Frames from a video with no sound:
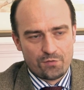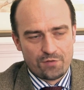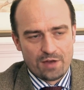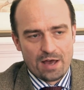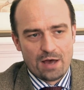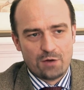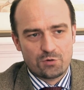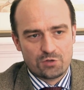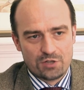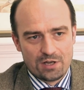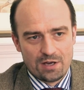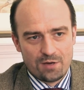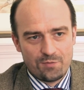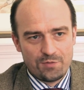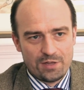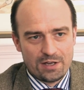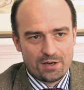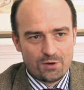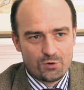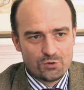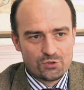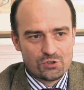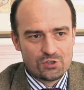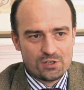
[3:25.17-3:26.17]
outcome
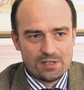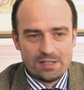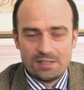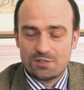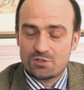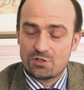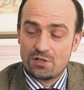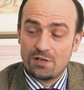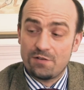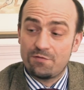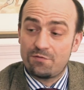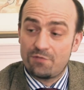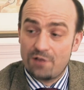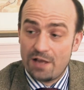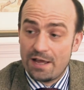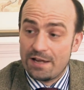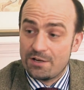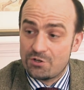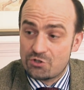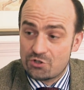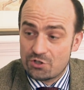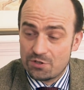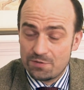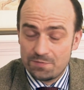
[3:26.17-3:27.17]
that also leads to
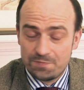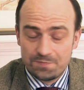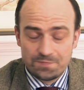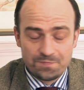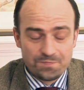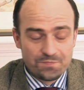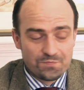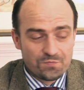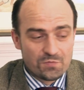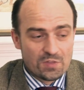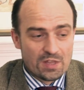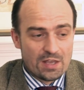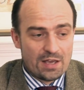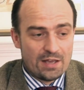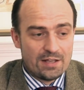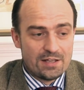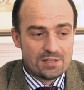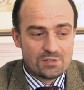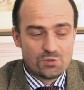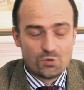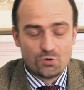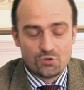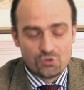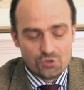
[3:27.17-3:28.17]
inflation, and
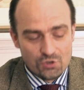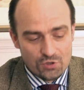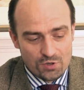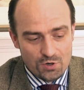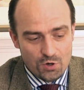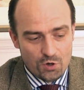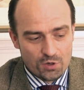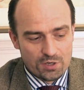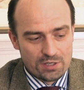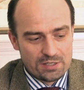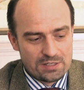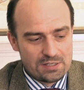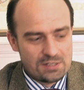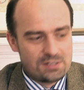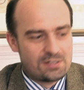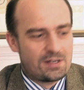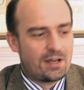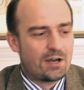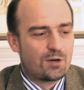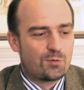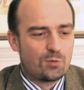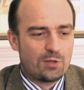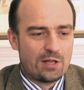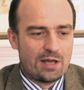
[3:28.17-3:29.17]
it's also not a
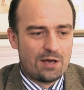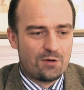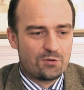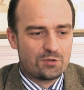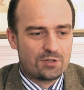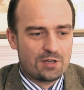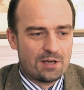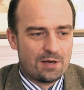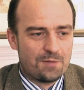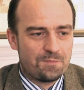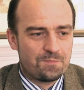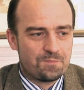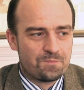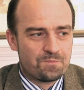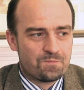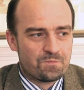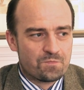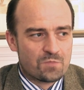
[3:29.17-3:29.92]
desirable outcome,